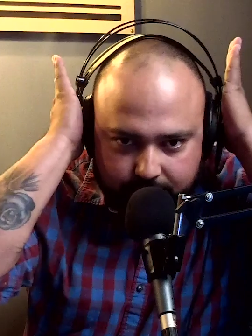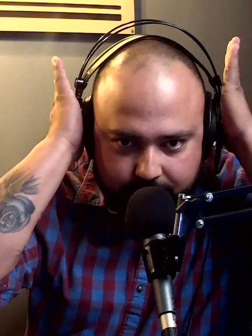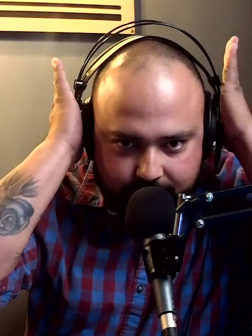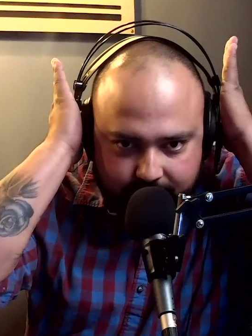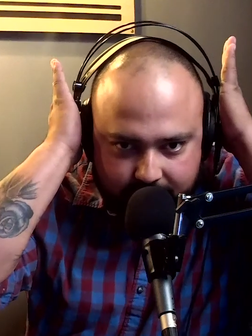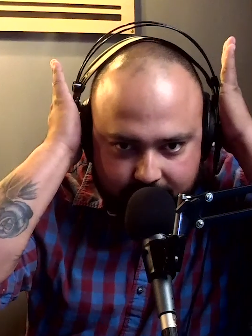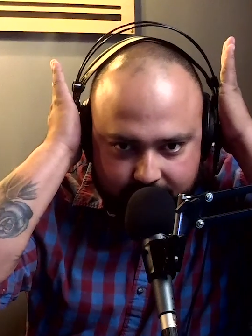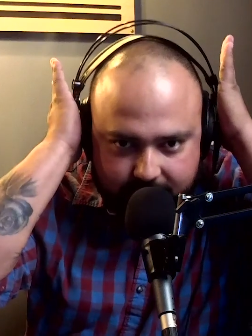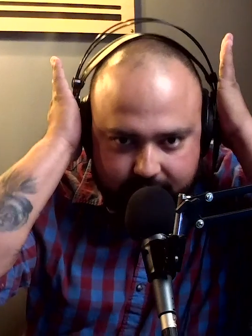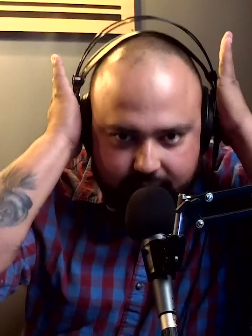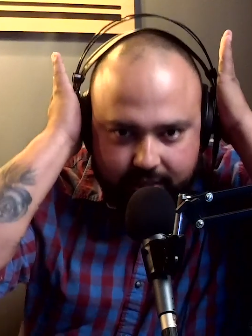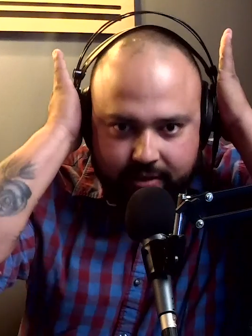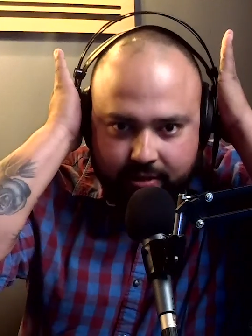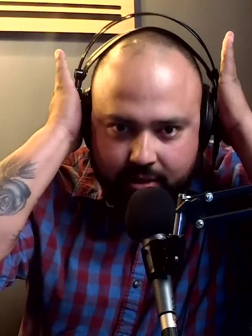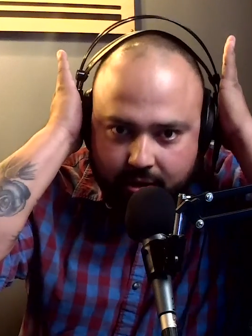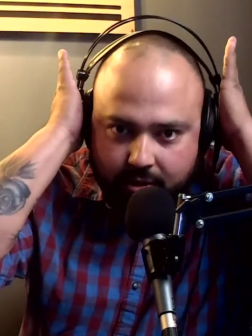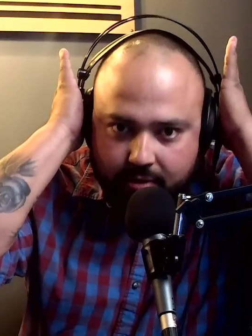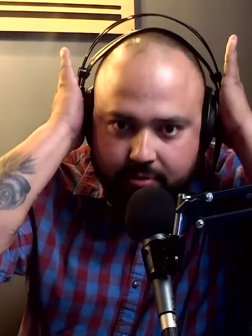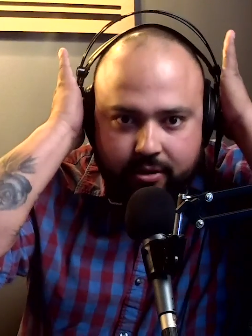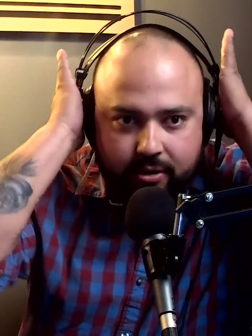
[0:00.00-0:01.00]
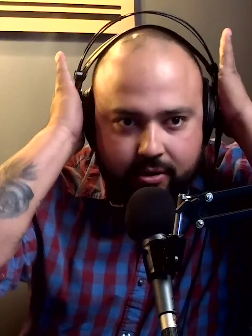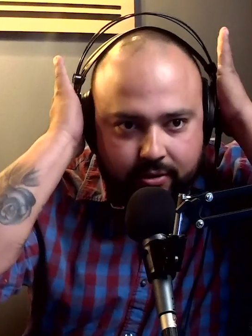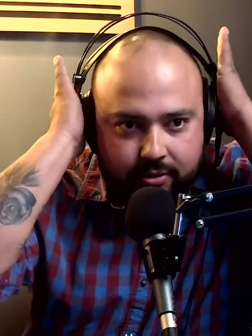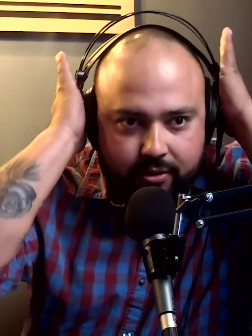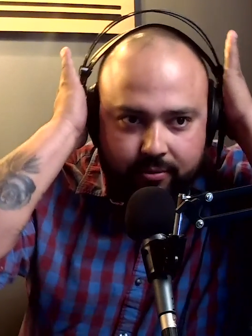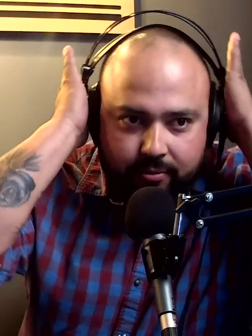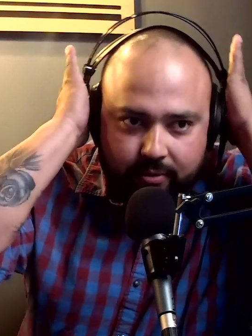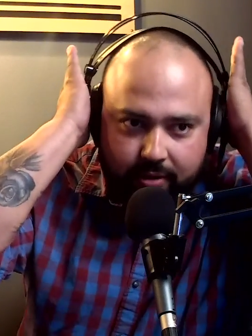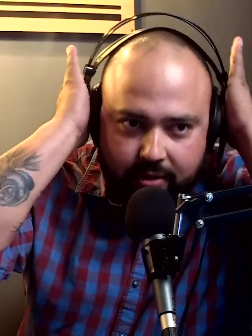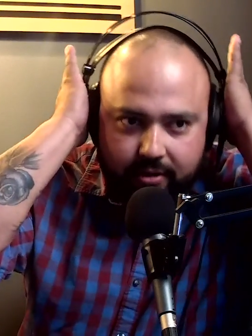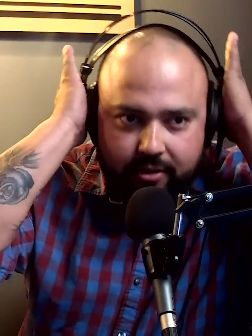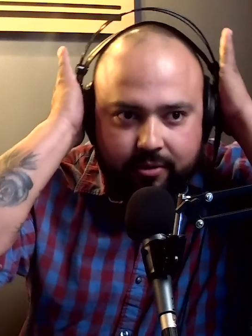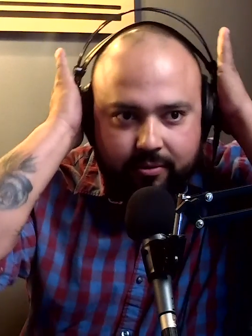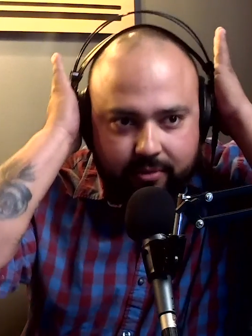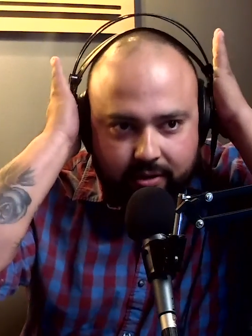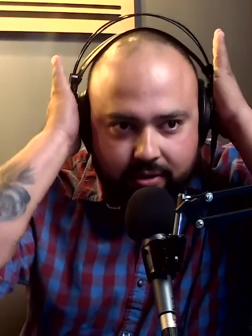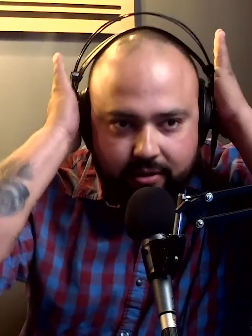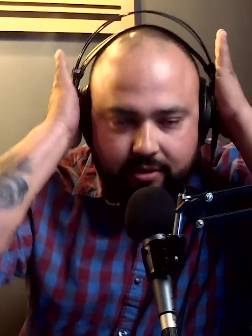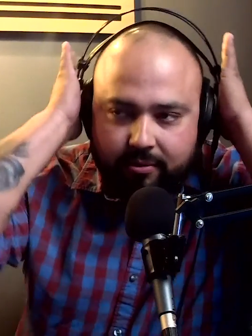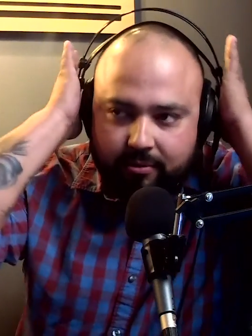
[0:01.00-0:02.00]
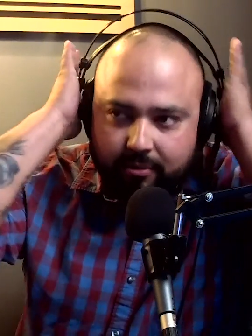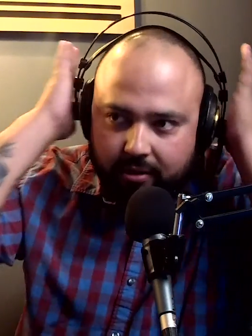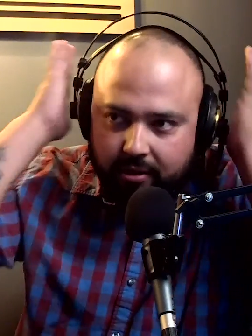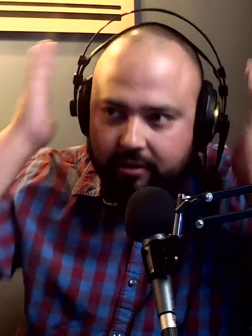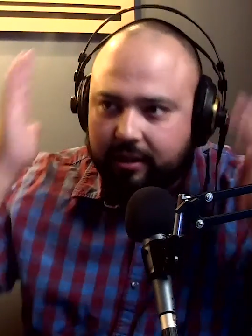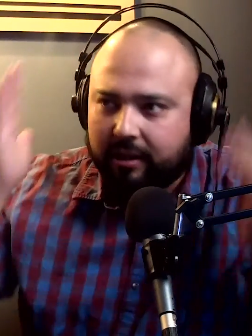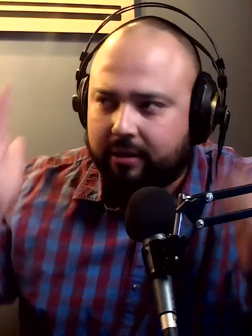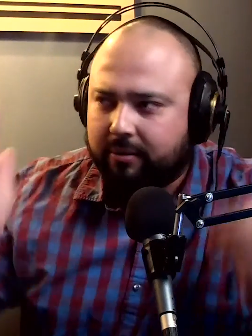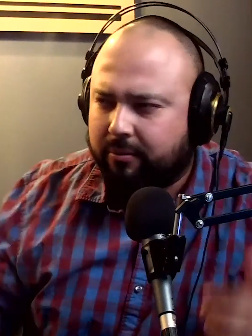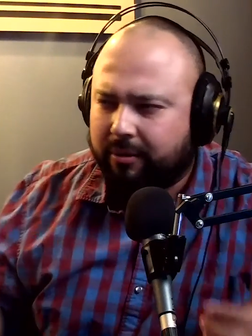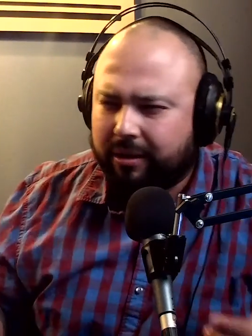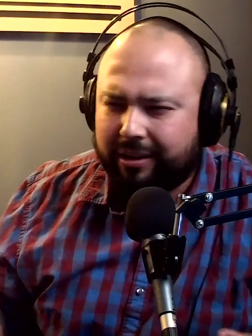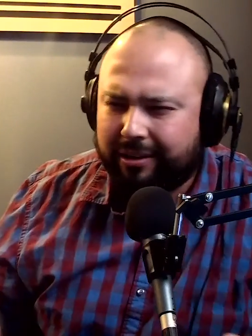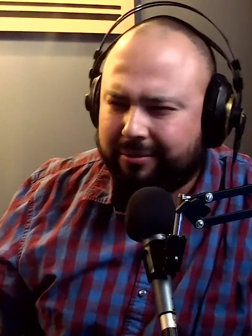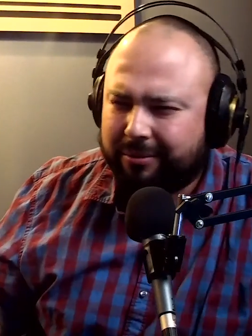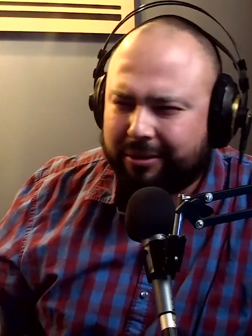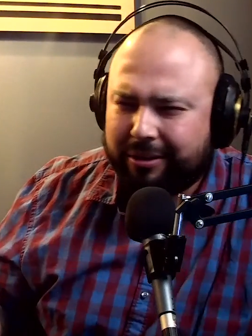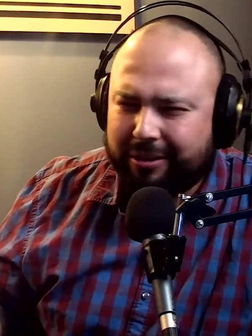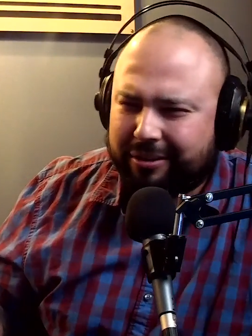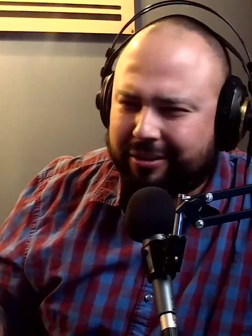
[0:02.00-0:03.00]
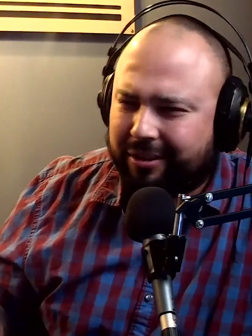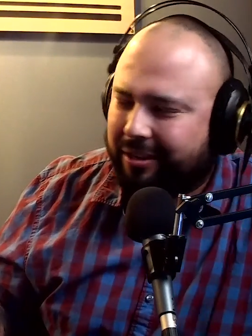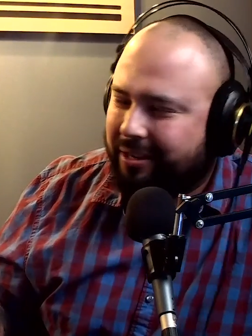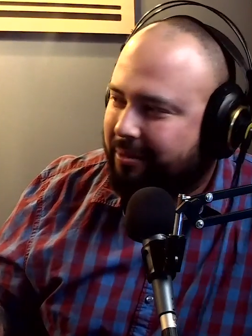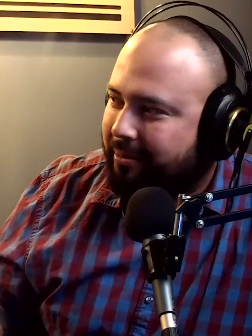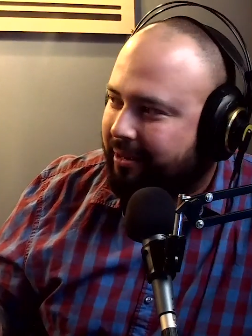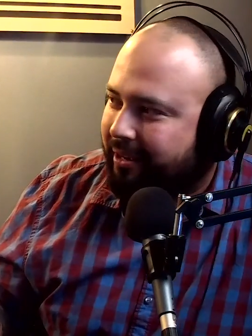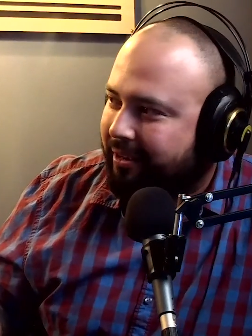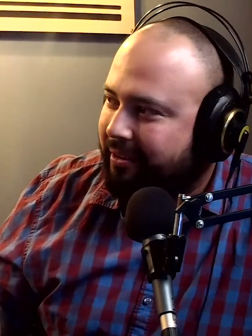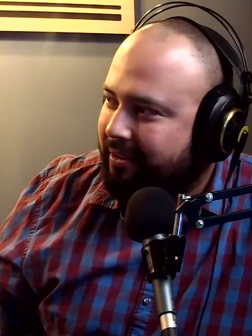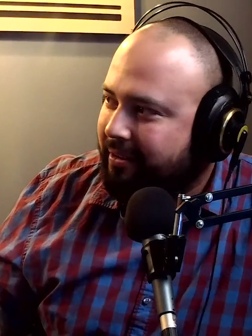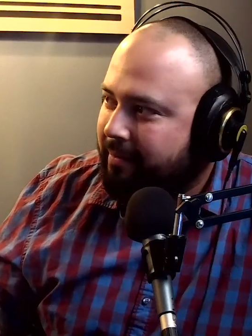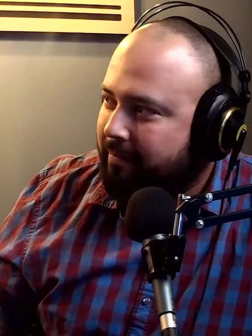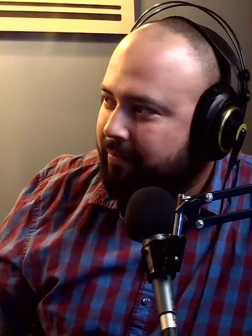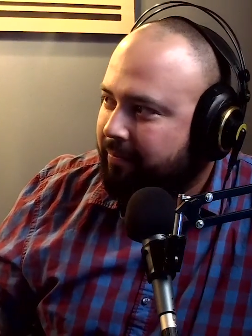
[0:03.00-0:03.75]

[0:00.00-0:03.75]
do this and no, you're wrong. Like, what are you talking about?